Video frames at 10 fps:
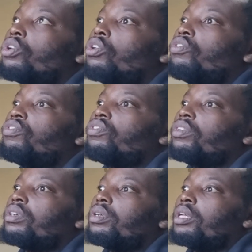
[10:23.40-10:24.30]
off
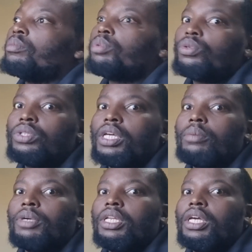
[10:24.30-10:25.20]
and prune
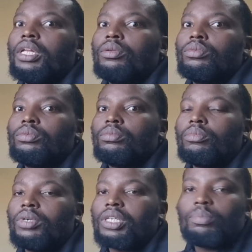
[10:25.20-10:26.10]
them and then
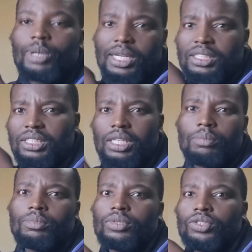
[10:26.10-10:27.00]
replant
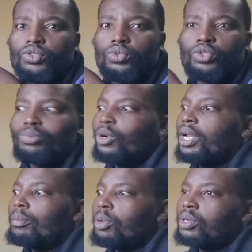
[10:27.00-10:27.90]
them into
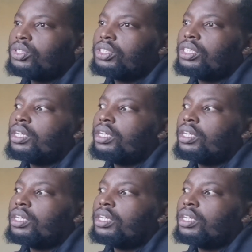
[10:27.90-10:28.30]
smaller pots,